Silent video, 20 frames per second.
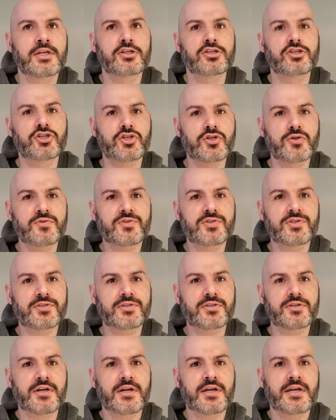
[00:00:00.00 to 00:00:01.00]

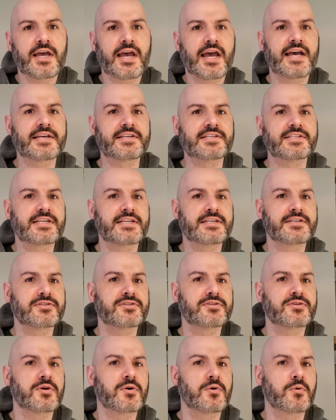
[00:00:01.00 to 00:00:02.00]
Juicer, as he
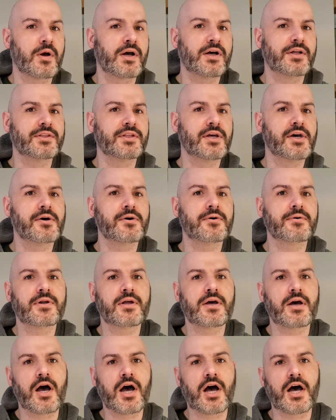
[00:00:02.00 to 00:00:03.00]
is well
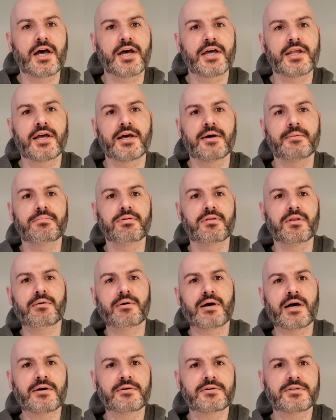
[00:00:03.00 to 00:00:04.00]
known on
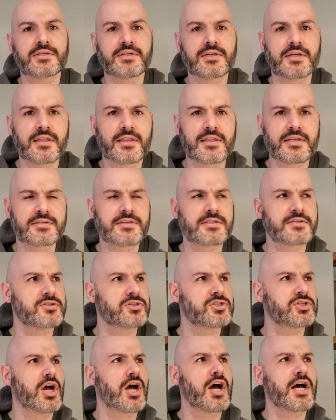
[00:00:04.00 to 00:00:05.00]
Blowout. This is
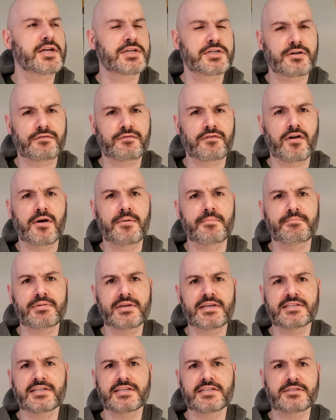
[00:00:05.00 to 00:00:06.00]
Josh from
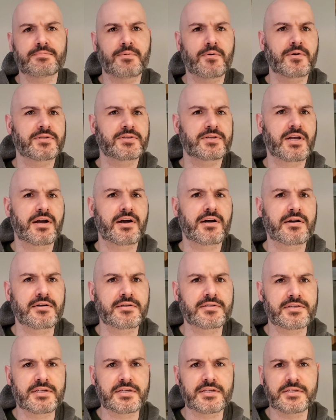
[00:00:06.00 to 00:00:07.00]
PC Sports
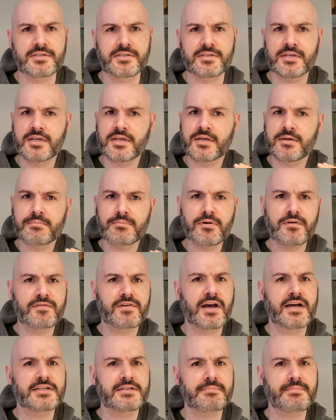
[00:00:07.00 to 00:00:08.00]
Cards. He's moved
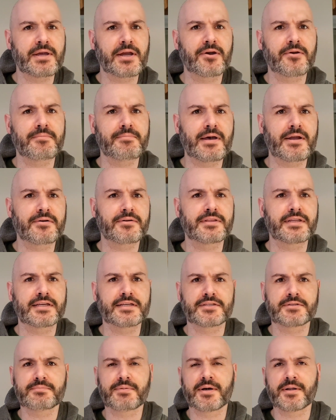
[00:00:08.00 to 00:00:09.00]
on to bigger and better
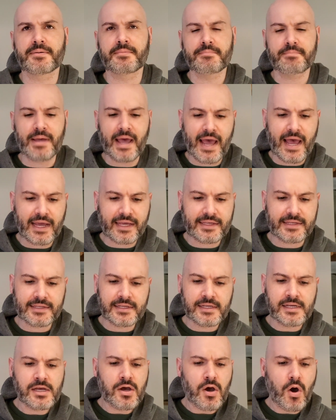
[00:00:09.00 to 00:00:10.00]
things, but back
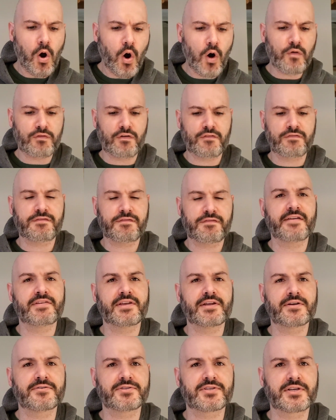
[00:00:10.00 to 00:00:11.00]
over 5
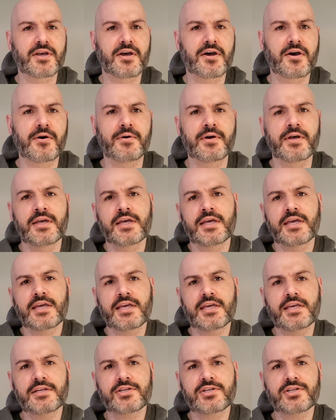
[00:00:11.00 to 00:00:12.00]
years ago,
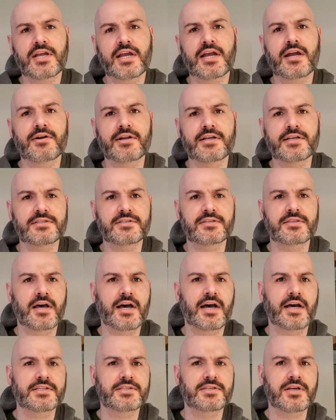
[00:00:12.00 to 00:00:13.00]
he shared his
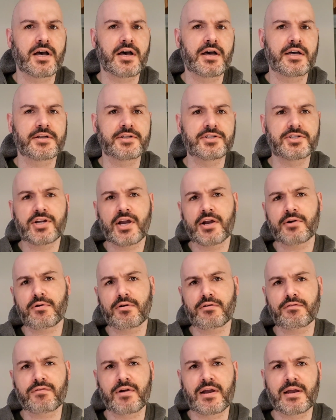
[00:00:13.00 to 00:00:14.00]
thoughts on a
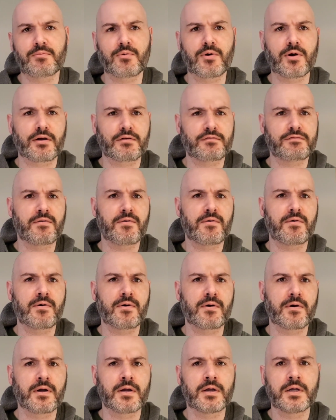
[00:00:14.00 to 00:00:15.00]
general framework
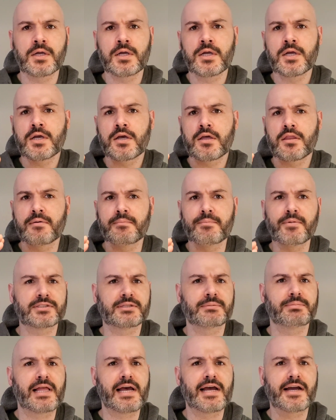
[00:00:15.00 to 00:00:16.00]
for the
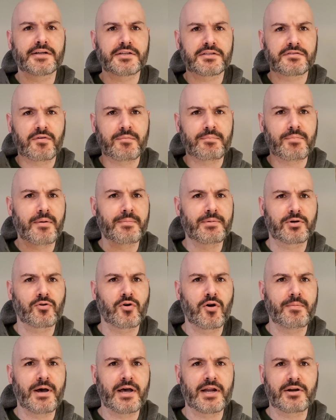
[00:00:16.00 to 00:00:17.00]
multipliers for Bowman
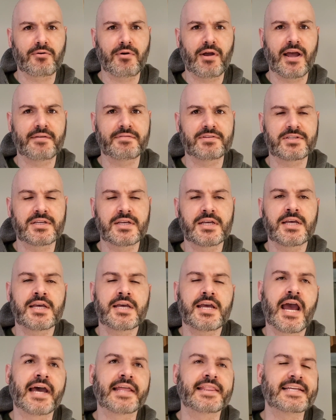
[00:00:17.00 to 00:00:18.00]
Chrome autographs.
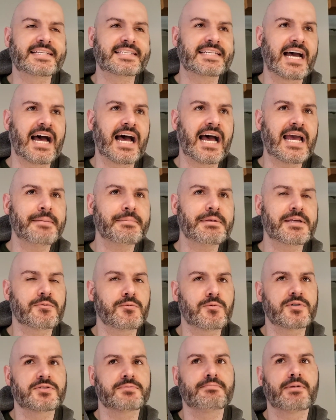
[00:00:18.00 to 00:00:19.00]
At the time, it
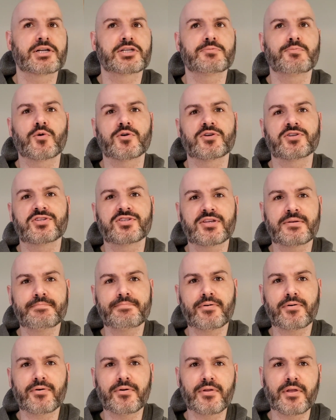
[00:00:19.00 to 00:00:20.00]
was much more
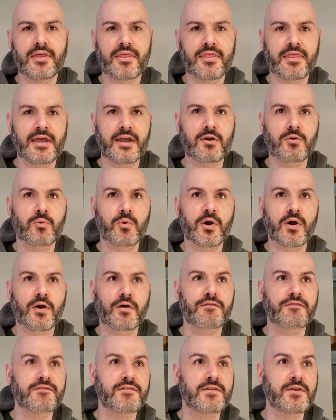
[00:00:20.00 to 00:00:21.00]
simple. There were
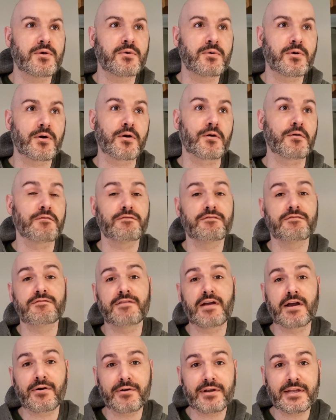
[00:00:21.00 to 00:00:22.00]
fewer
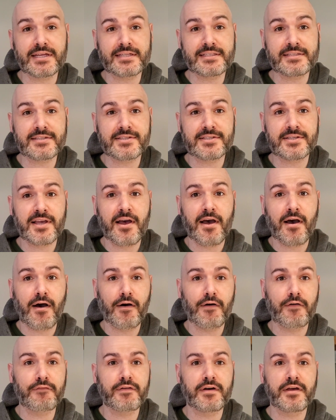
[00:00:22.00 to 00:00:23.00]
variants
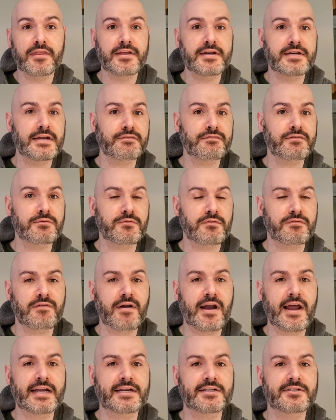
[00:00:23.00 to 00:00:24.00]
of the different
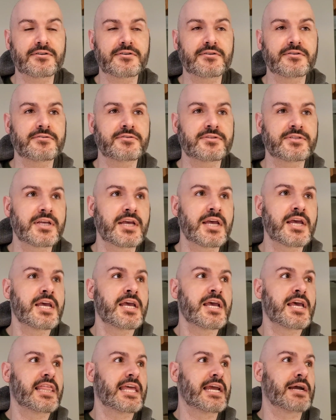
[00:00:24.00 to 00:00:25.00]
refractors.
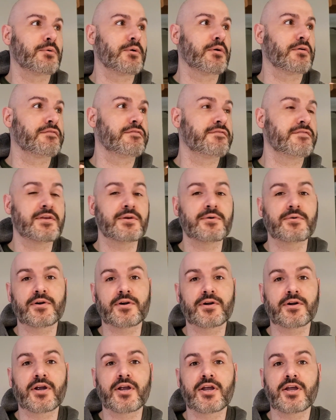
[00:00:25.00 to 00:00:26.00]
There were
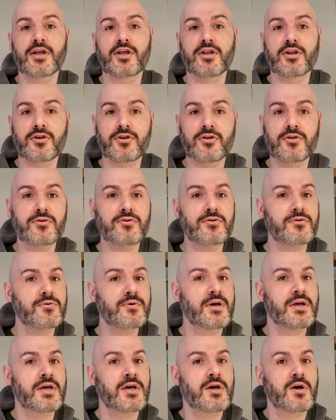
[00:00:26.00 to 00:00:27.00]
fewer
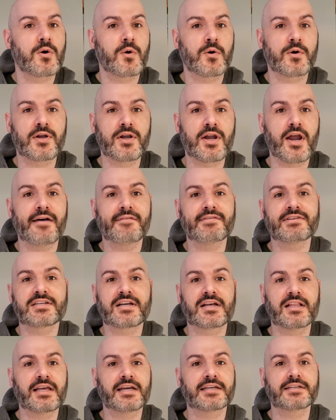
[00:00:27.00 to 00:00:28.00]
new or novice
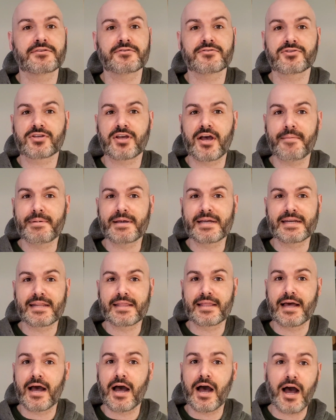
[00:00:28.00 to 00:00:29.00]
collectors coming into
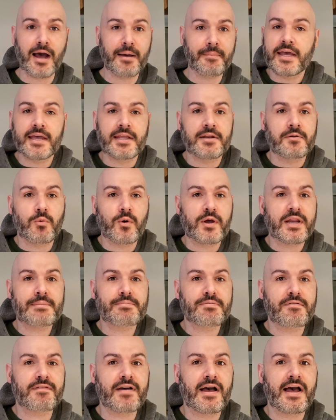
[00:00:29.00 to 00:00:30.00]
the hobby. And what he
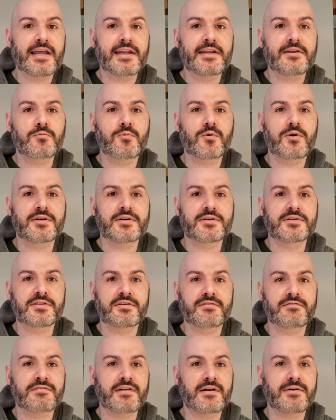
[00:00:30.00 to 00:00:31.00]
provided was
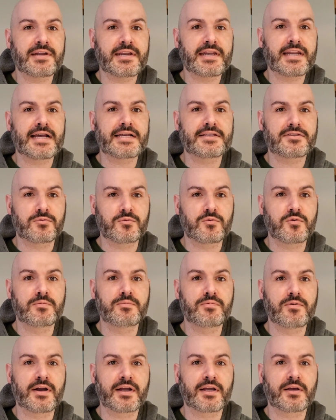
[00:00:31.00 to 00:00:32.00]
a very nice
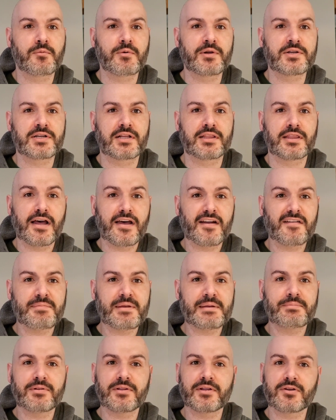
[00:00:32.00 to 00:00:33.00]
rubric, which a lot of
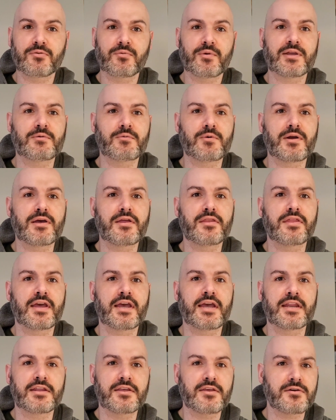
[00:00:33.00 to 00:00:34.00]
people agreed with
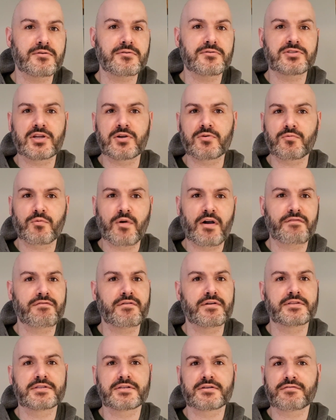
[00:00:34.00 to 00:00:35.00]
and used and
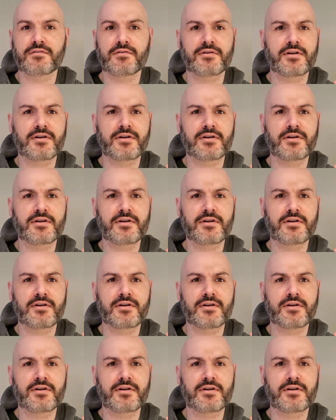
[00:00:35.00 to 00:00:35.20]
referenced for a